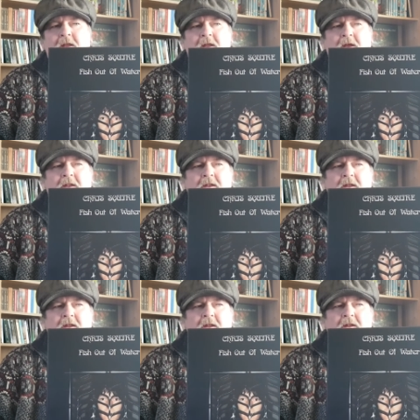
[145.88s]
and
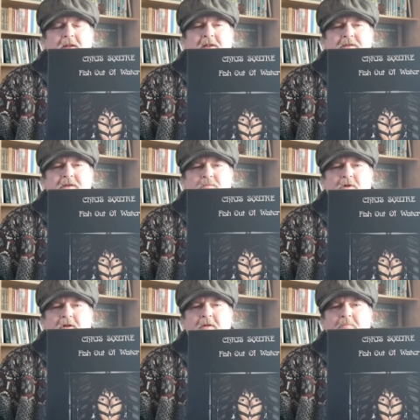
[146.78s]
that's what
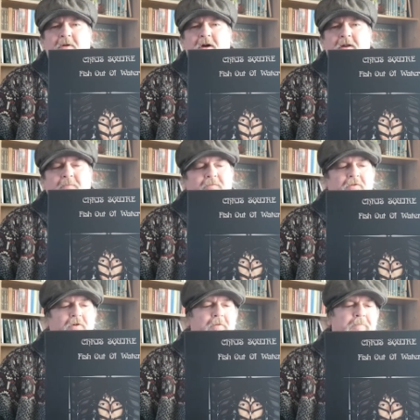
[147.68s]
I admire him
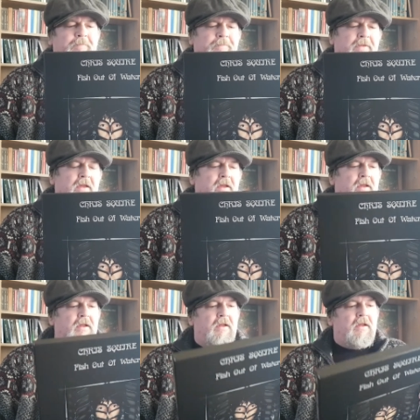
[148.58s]
for.
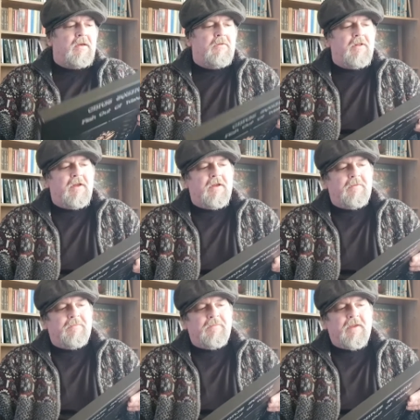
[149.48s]
Well,
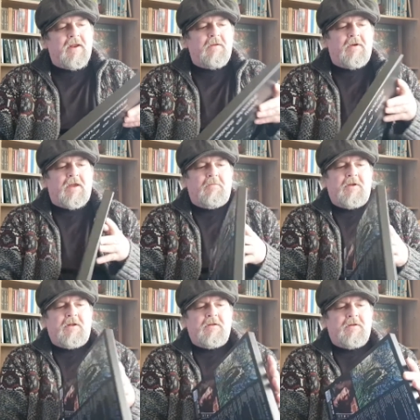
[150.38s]
anyway, I
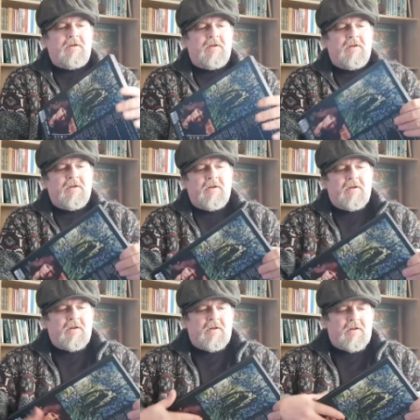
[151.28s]
mean,
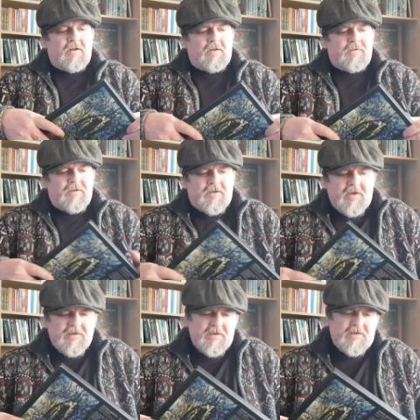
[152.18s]

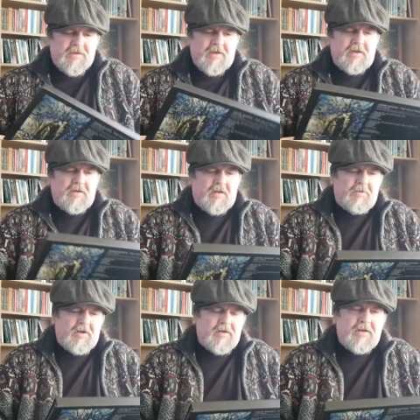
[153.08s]
this is I
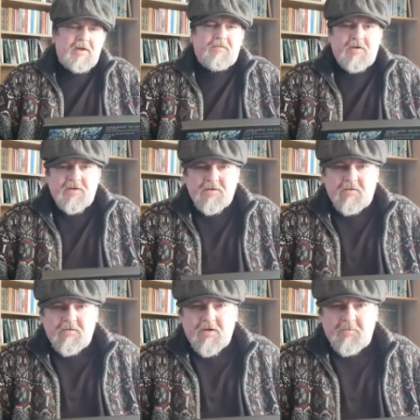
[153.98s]
mean, these things
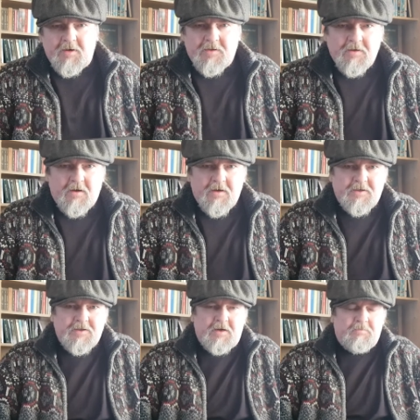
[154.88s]
don't come entirely
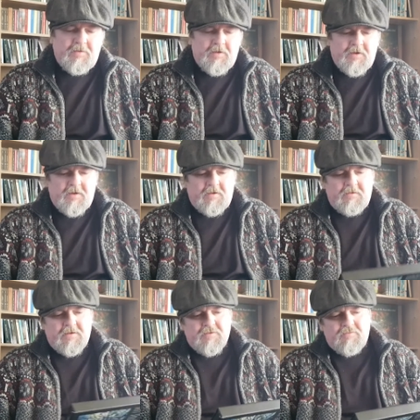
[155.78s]
cheap, but you know,
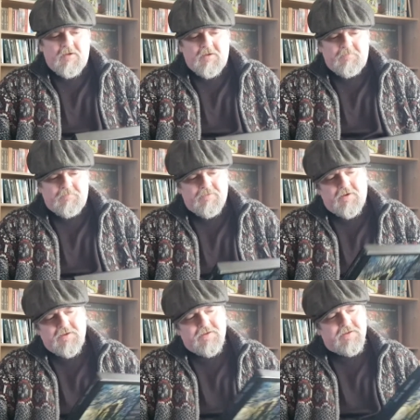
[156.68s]
it's
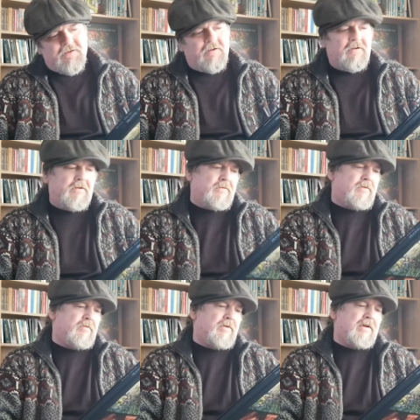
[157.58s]
priced at
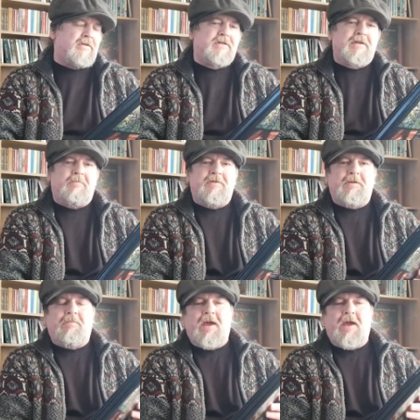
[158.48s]
around £70,